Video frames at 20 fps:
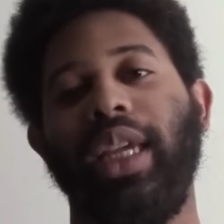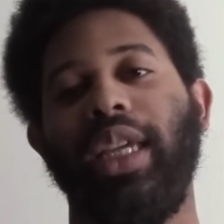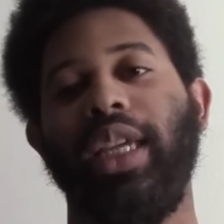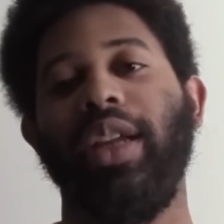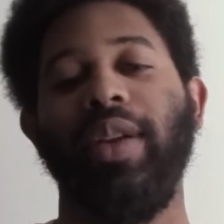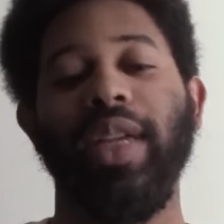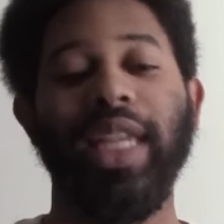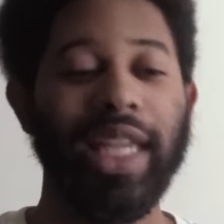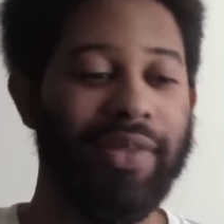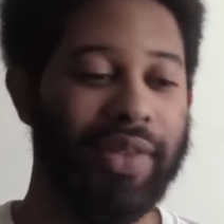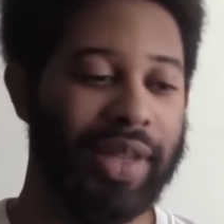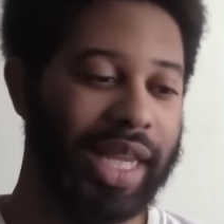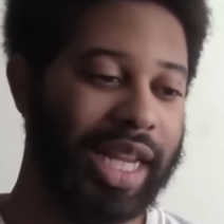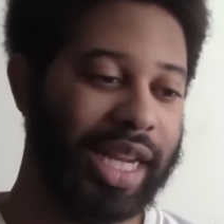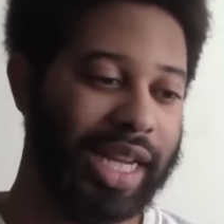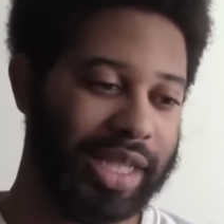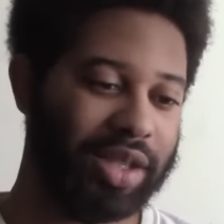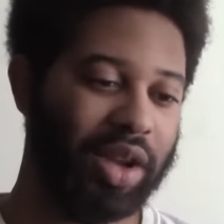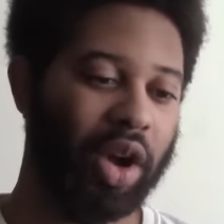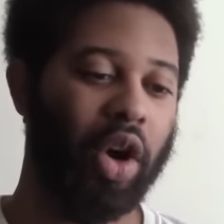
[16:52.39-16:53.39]
You know, even
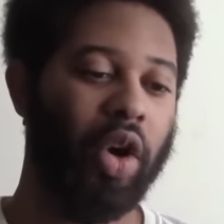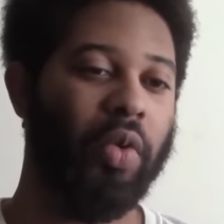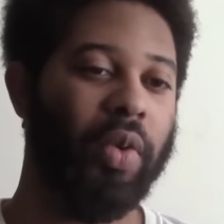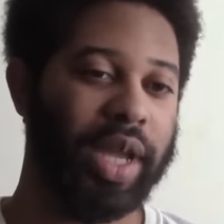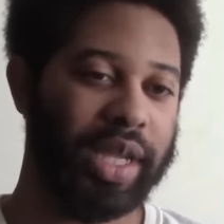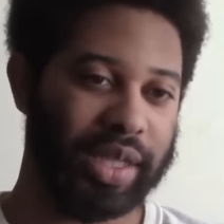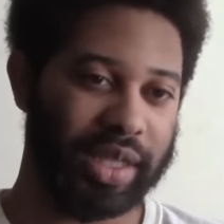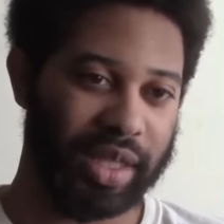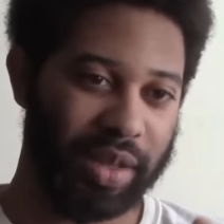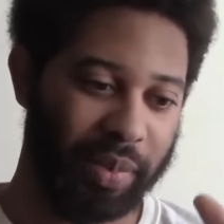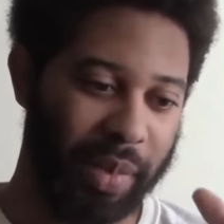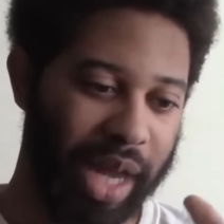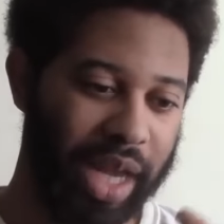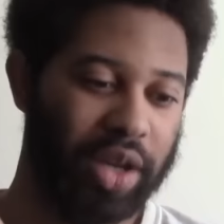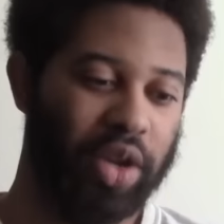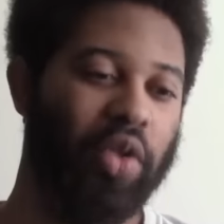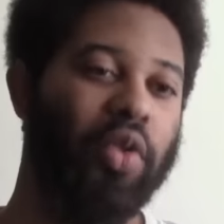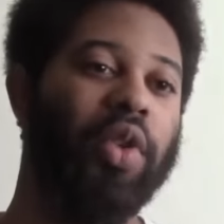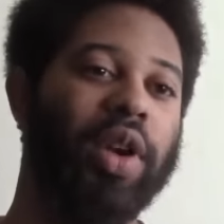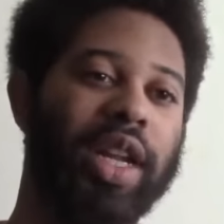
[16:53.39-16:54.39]
then, it's always the
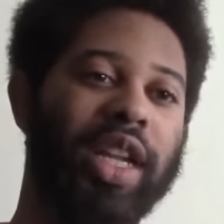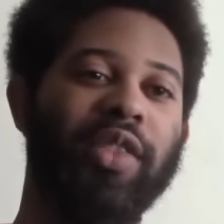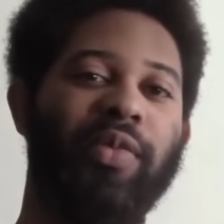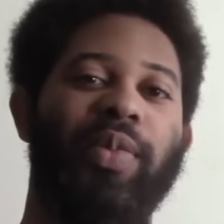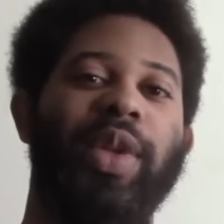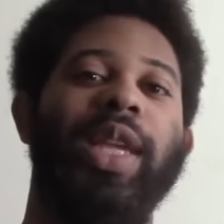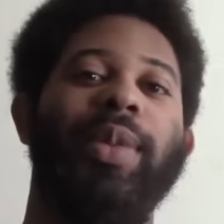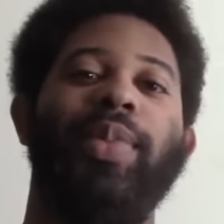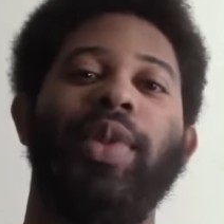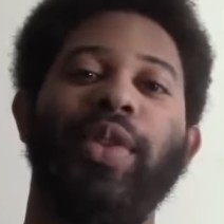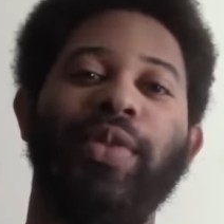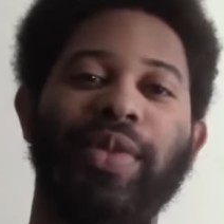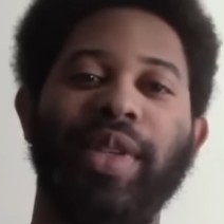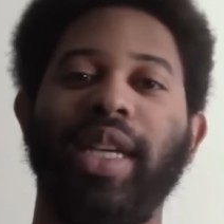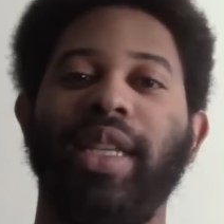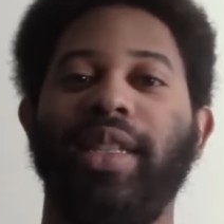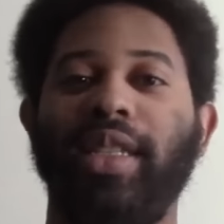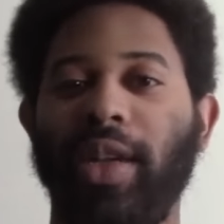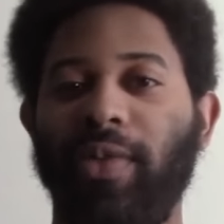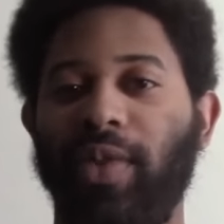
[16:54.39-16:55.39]
minority of people who've
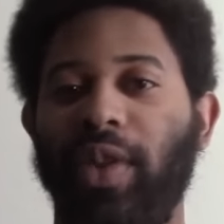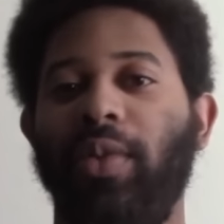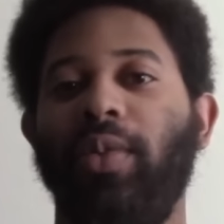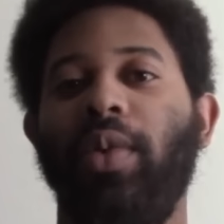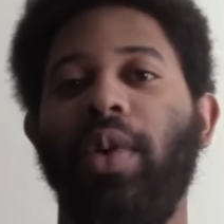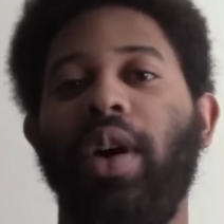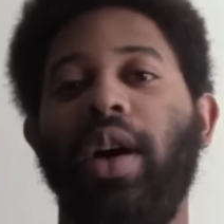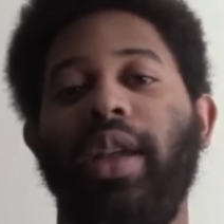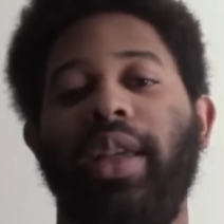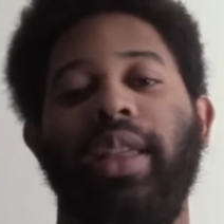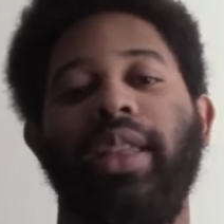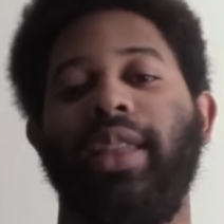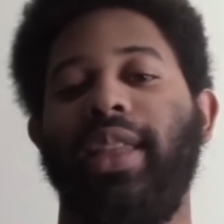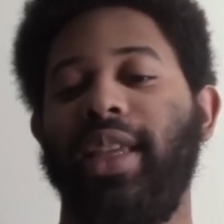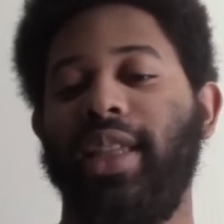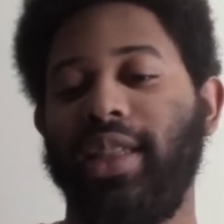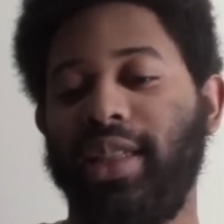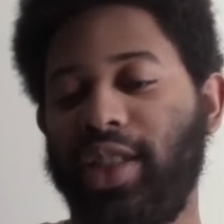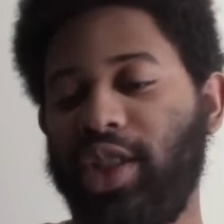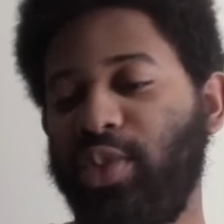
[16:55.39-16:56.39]
done something wrong,
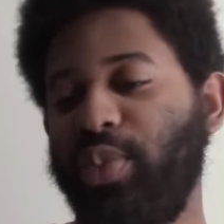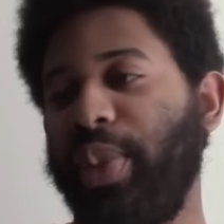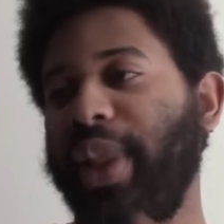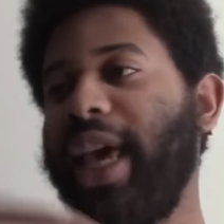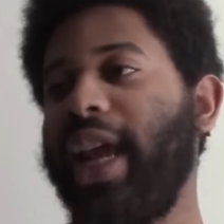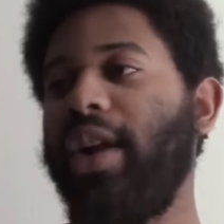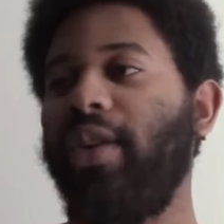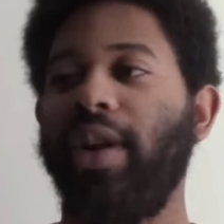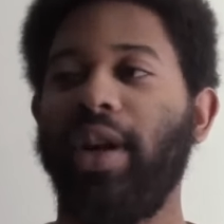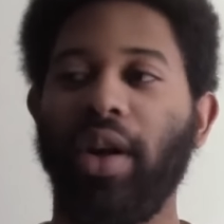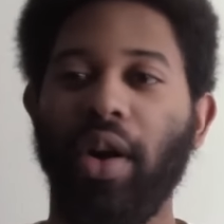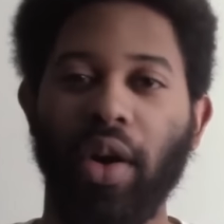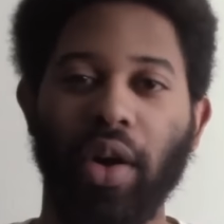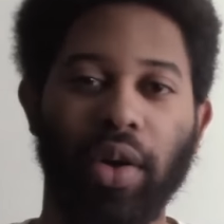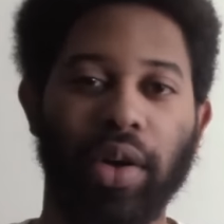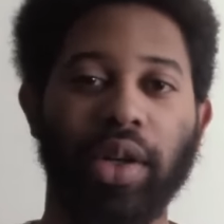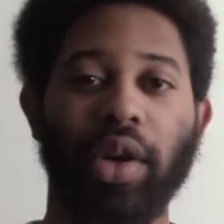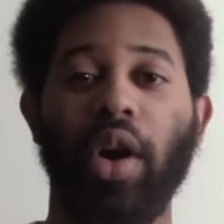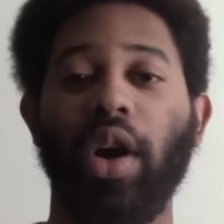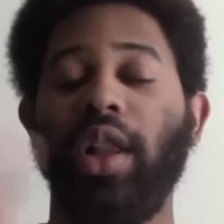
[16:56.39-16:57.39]
then splatter it all
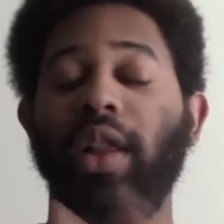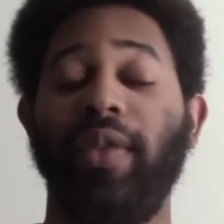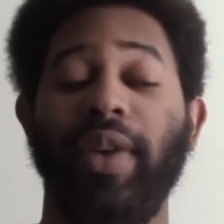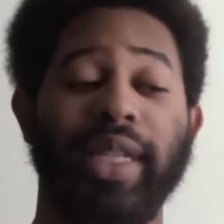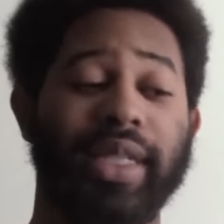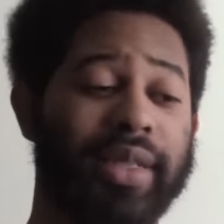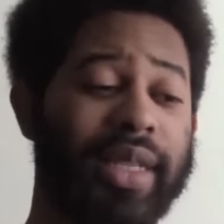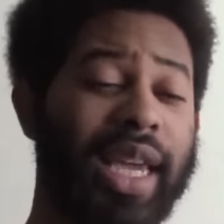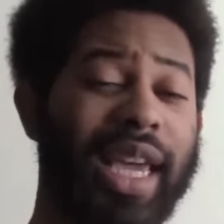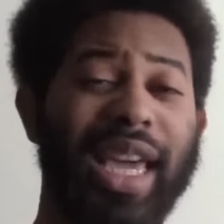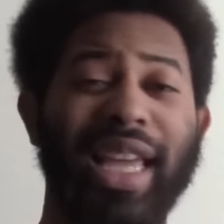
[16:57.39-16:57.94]
on all of us.